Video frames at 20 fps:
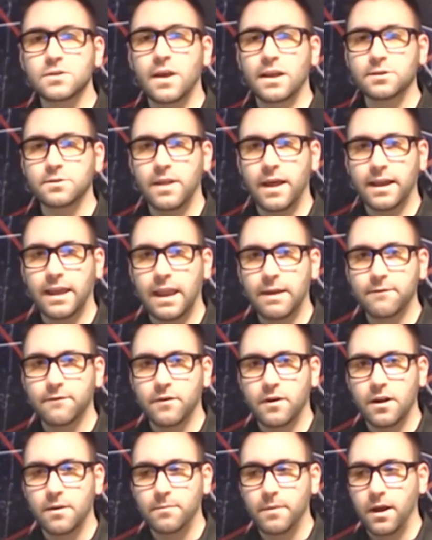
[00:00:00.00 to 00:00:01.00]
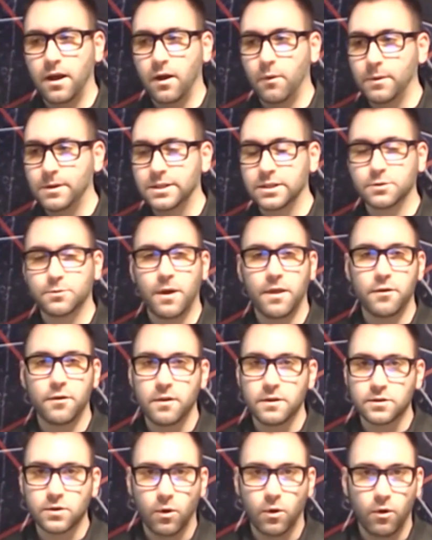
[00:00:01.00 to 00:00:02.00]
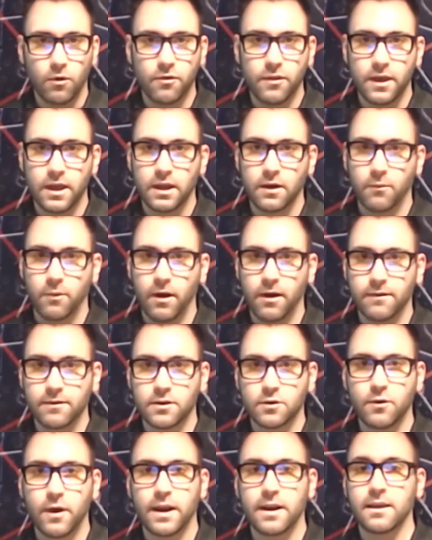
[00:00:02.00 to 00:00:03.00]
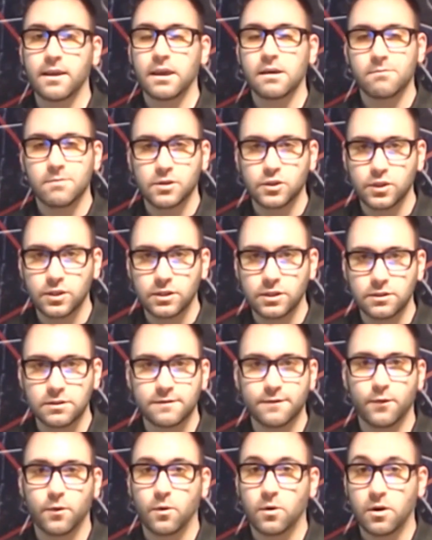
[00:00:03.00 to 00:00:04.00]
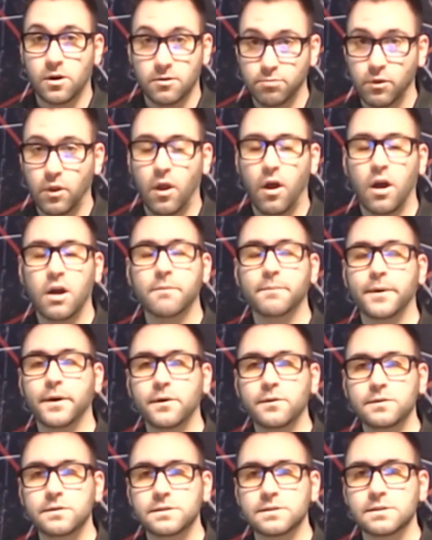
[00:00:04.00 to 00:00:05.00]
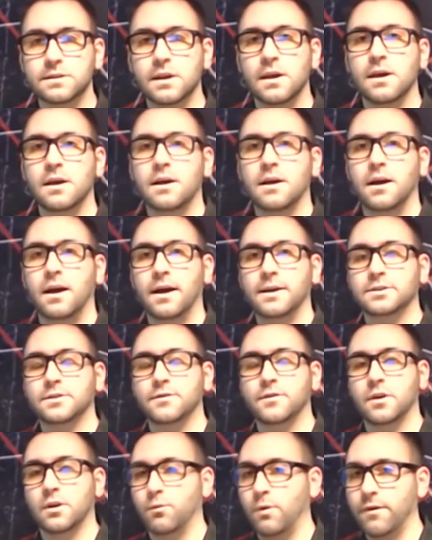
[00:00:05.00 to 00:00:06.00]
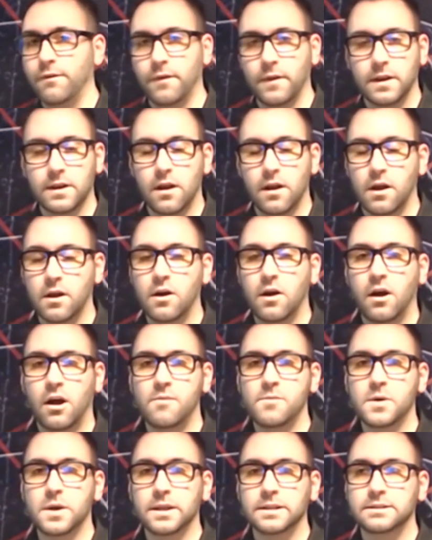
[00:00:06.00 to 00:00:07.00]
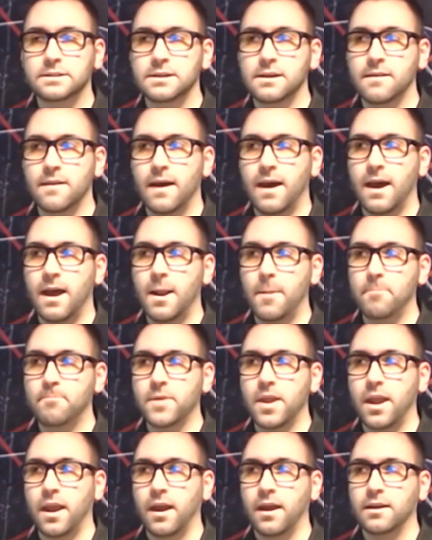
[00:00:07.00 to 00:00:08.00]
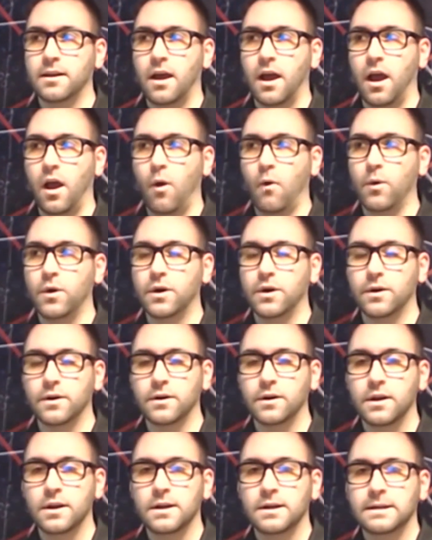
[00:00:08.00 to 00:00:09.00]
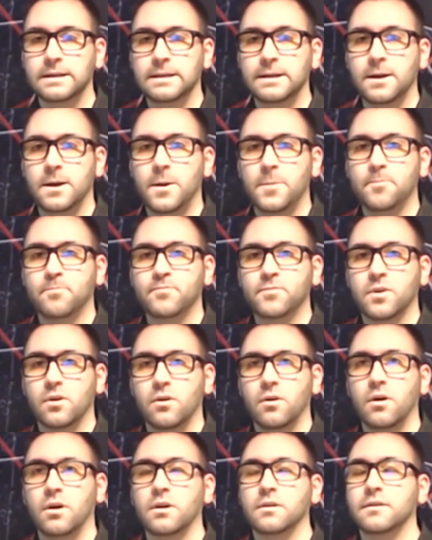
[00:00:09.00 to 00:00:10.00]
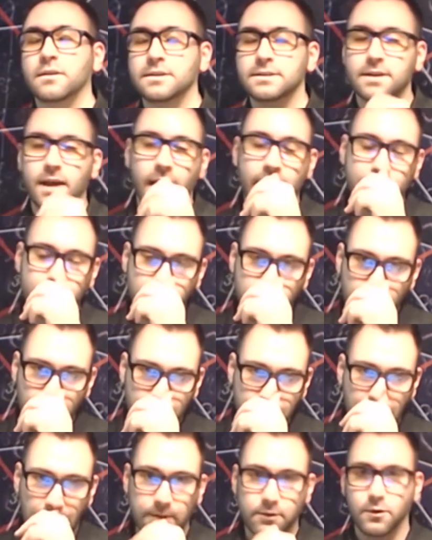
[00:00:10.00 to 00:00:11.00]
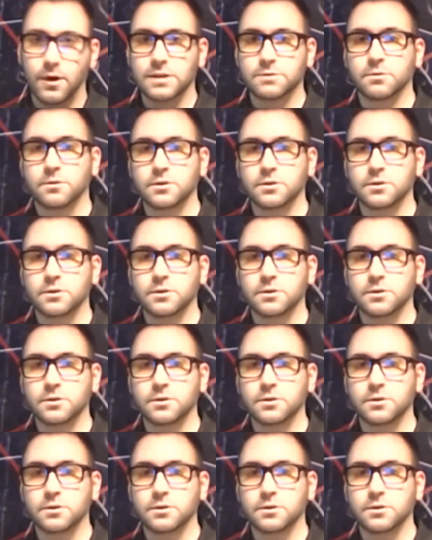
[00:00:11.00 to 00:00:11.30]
So that's where that came from. We just went through this whole thing with creating images for our blog posts. So if you go to webforlady.com, you could see that. And the designer kind of came to